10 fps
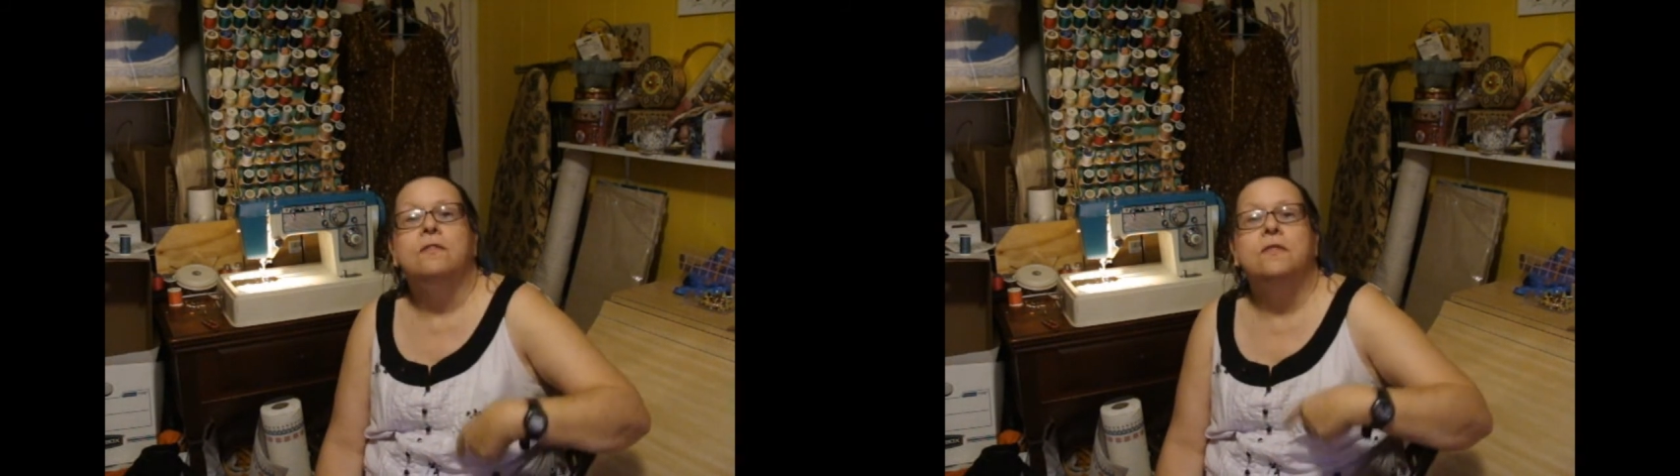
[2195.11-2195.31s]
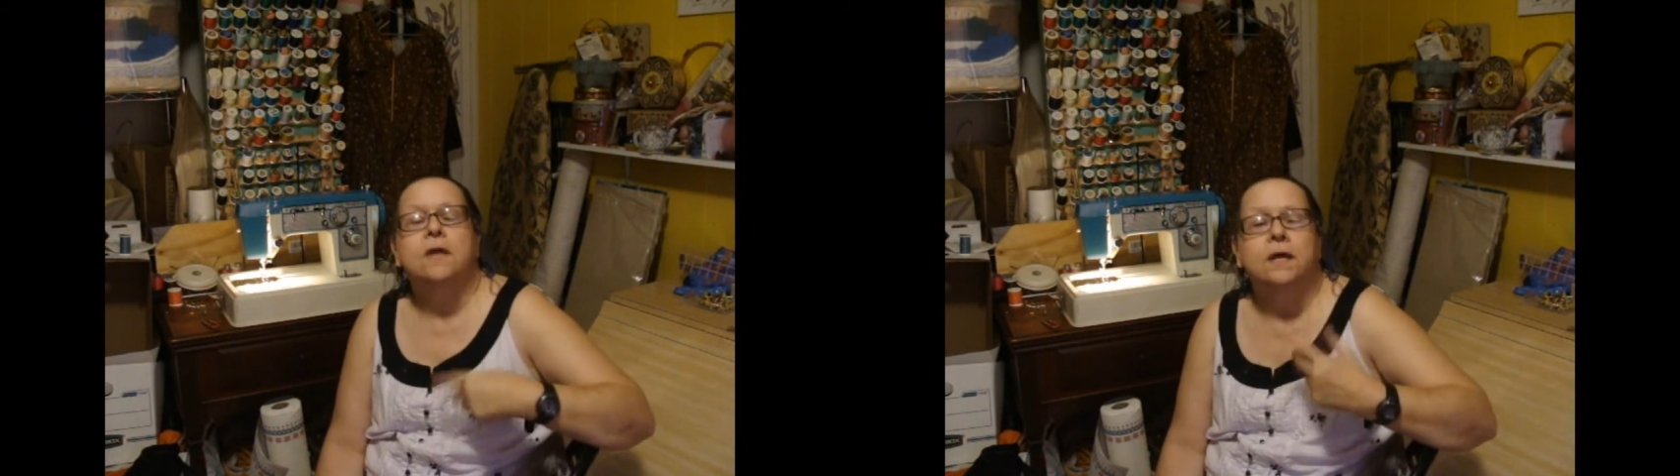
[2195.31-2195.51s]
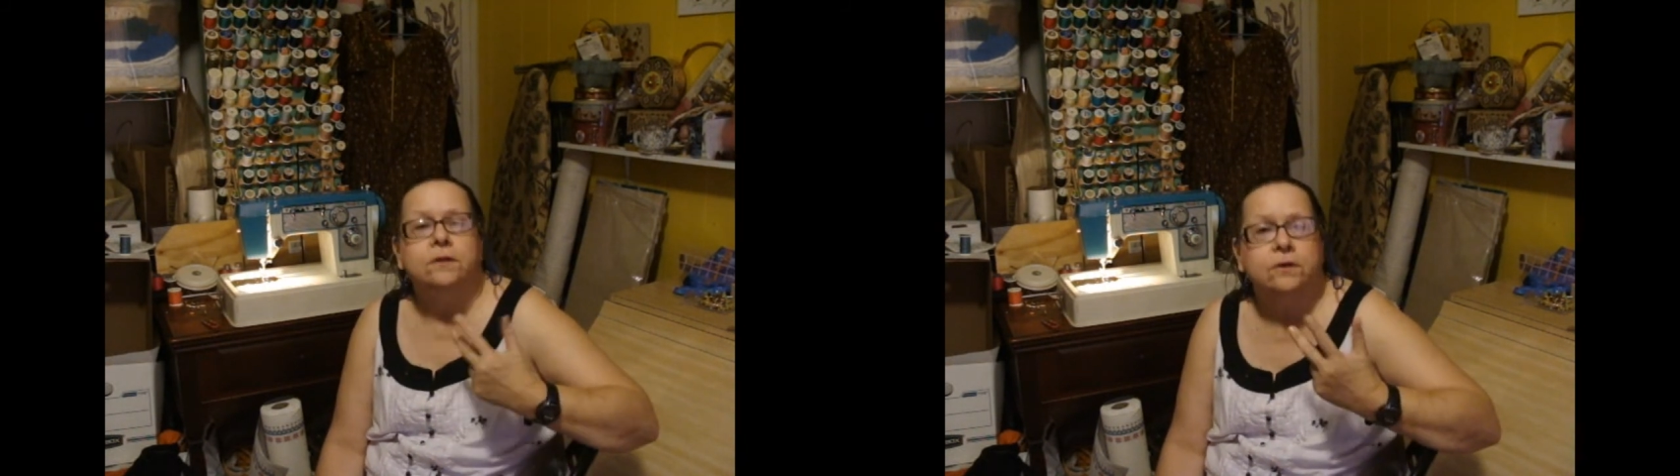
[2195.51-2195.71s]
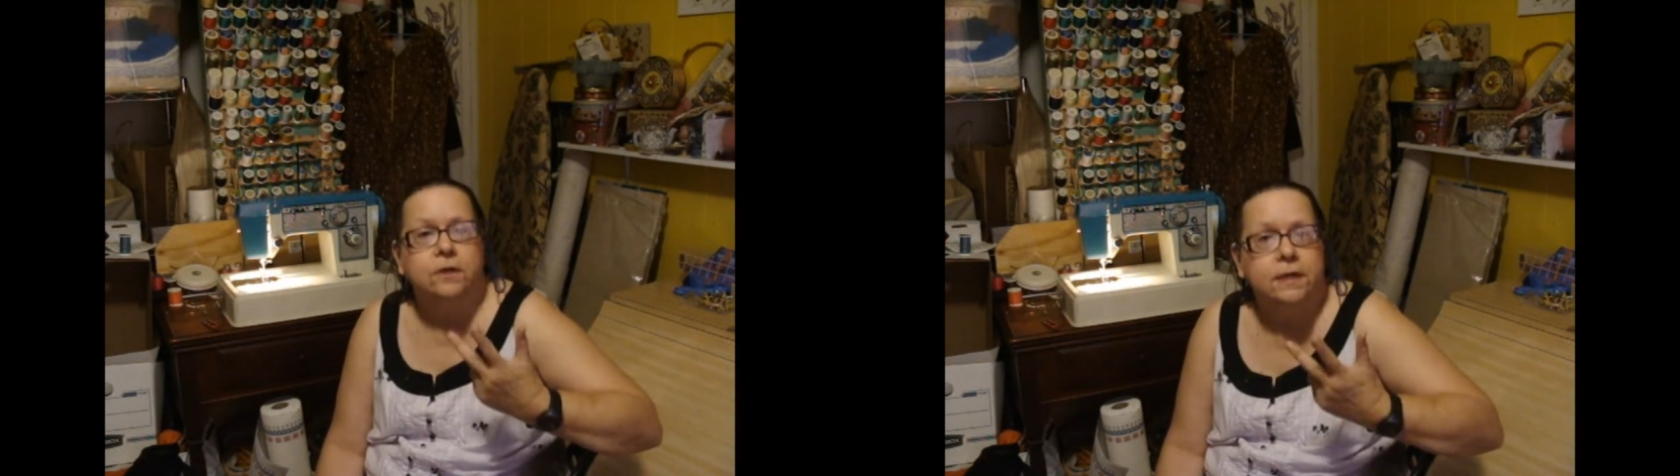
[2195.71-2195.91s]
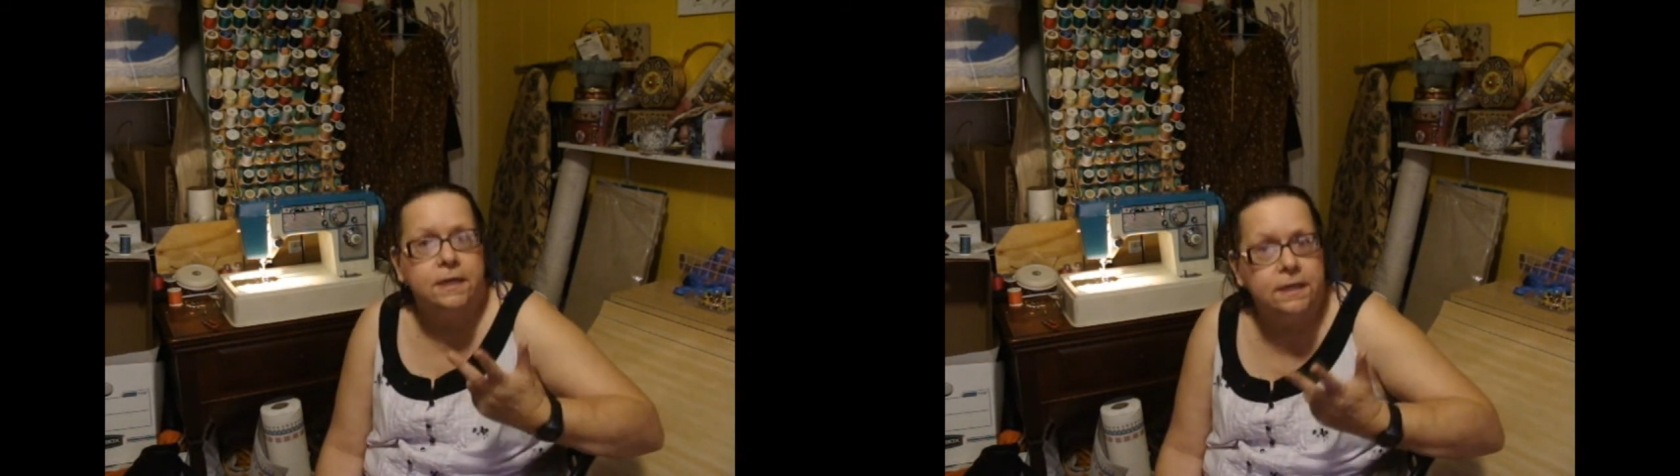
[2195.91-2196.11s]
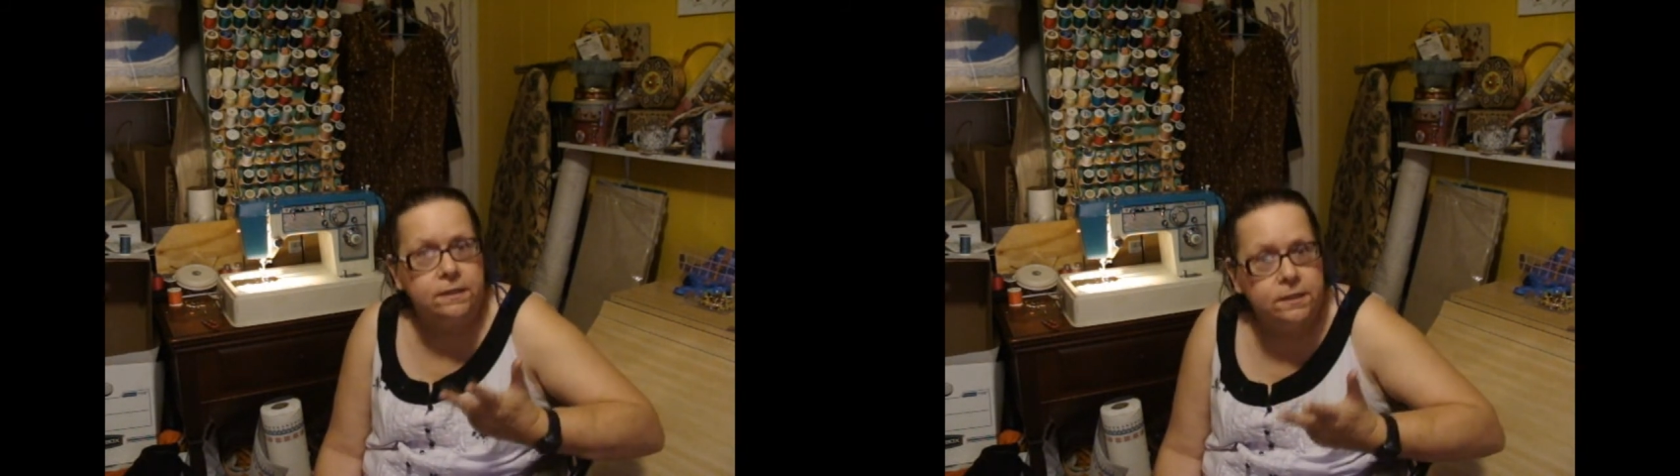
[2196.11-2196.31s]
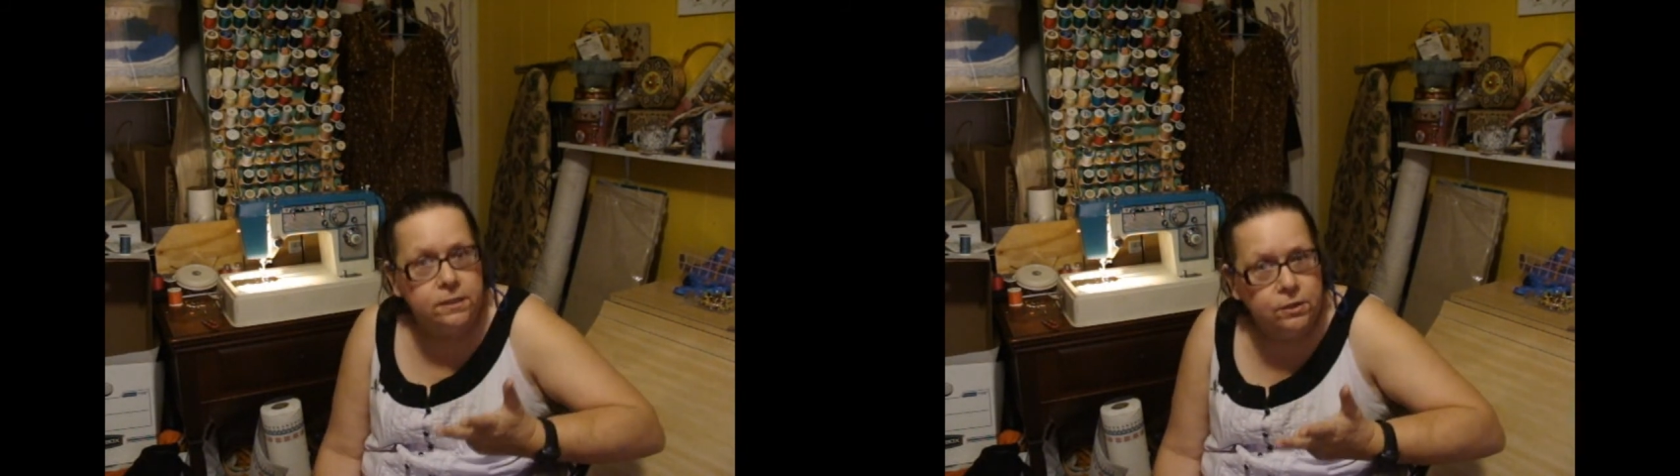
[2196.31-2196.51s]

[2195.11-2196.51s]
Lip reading: Then you're going to hit the